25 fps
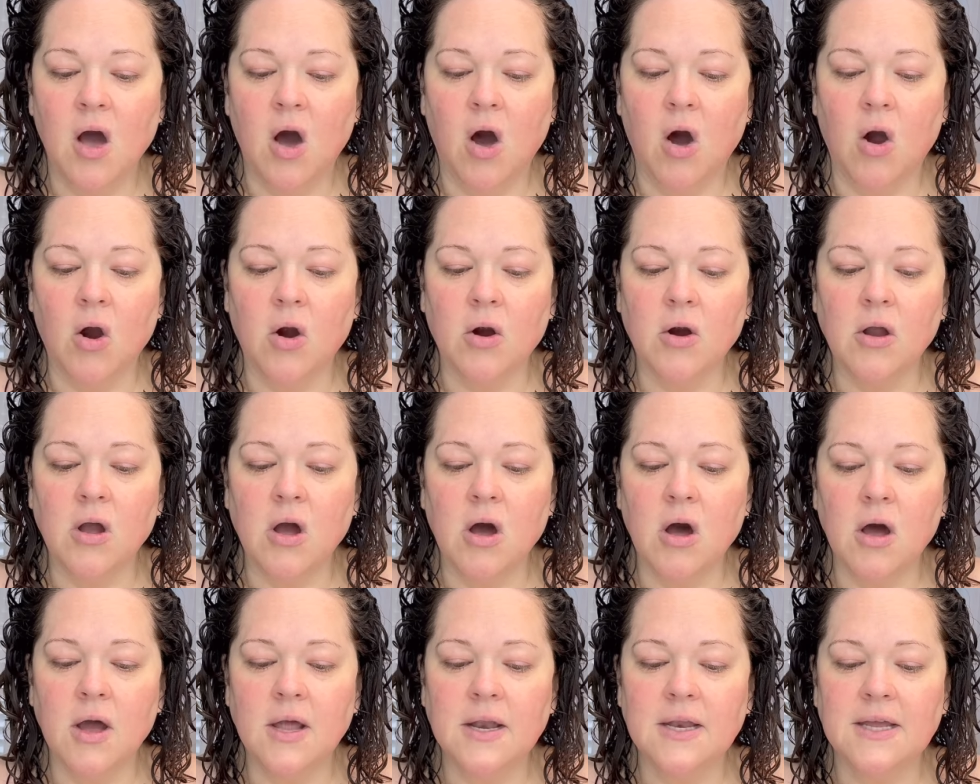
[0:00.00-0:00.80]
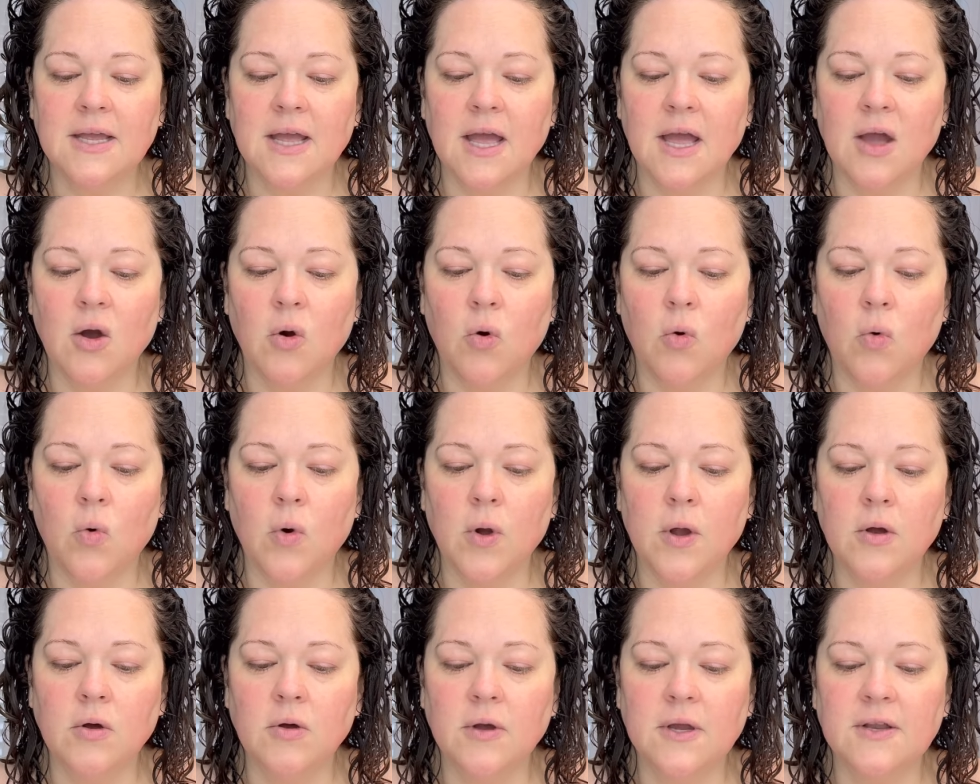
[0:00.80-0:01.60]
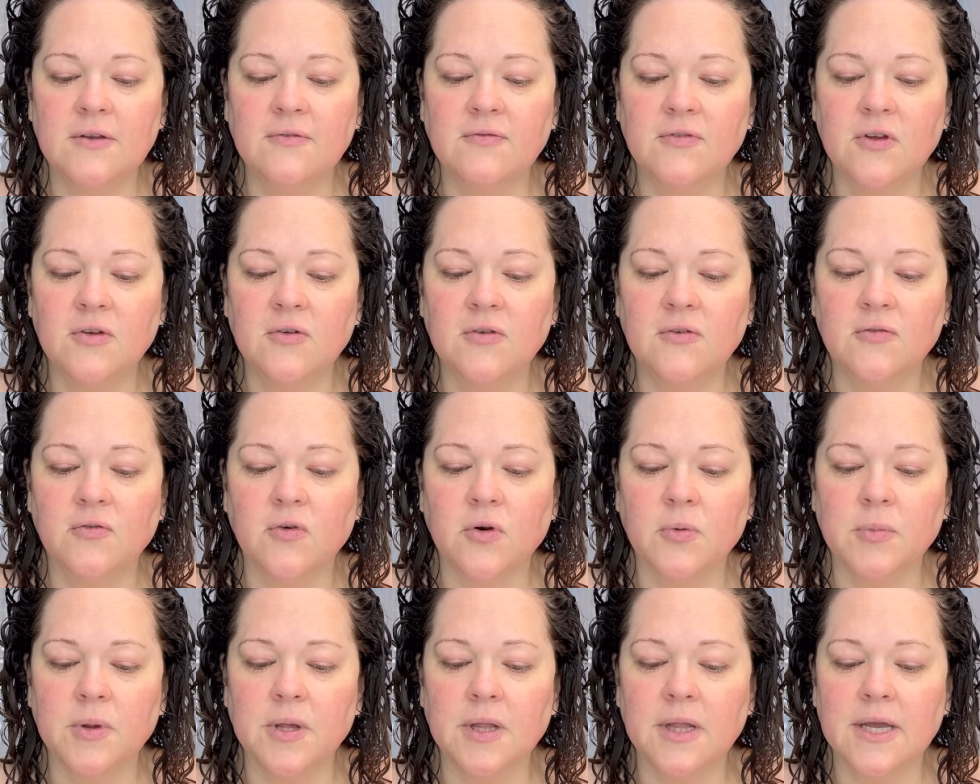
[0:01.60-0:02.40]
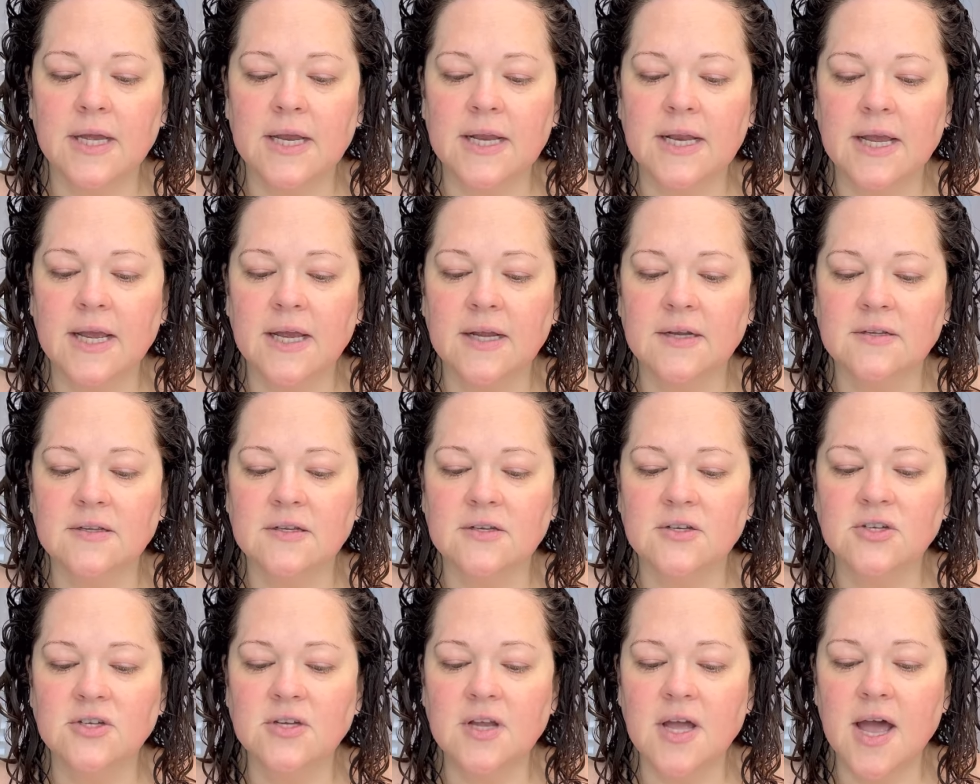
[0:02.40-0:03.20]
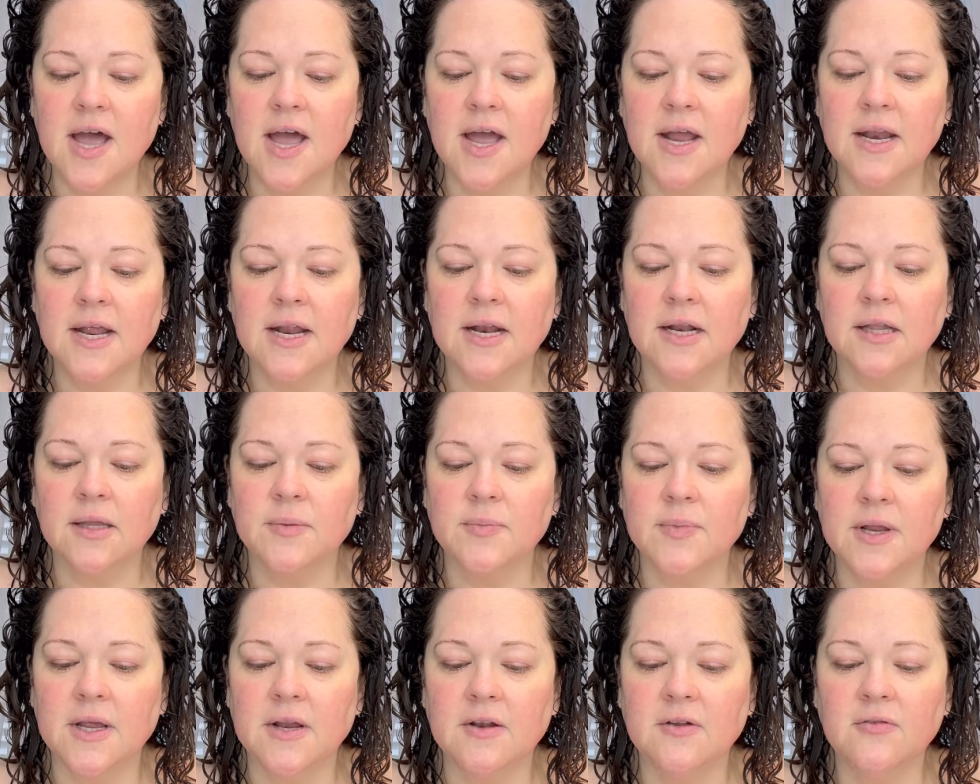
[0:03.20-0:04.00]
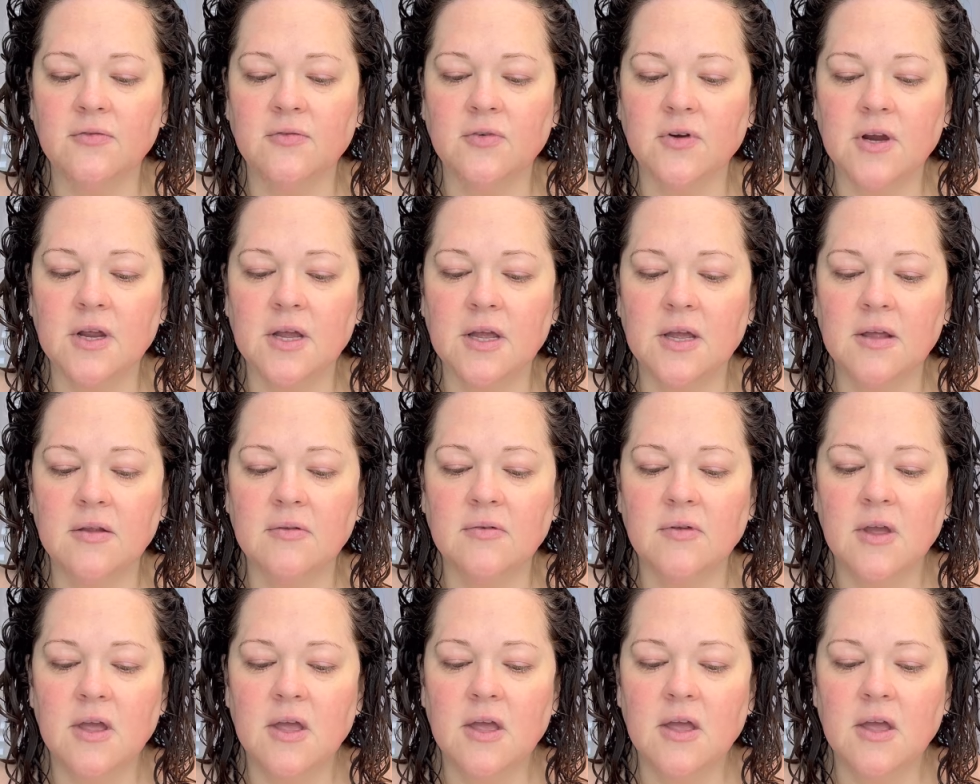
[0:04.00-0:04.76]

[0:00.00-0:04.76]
Argan Oil-infused formula enhances shine and eliminates frizz.